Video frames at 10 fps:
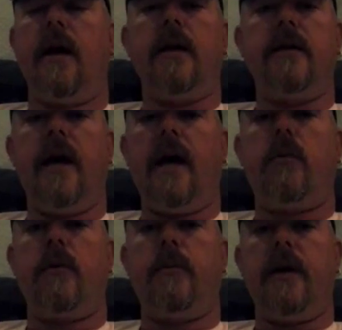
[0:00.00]
And that
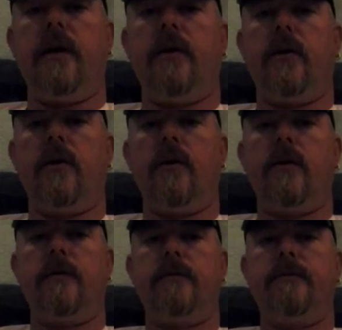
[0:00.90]
would be
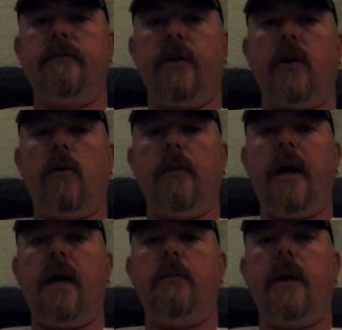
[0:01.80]
your,
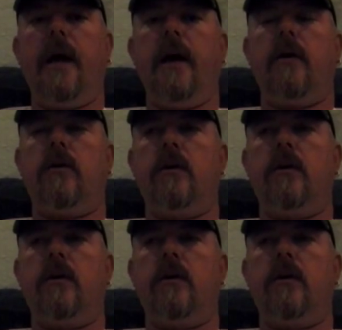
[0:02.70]
main panel.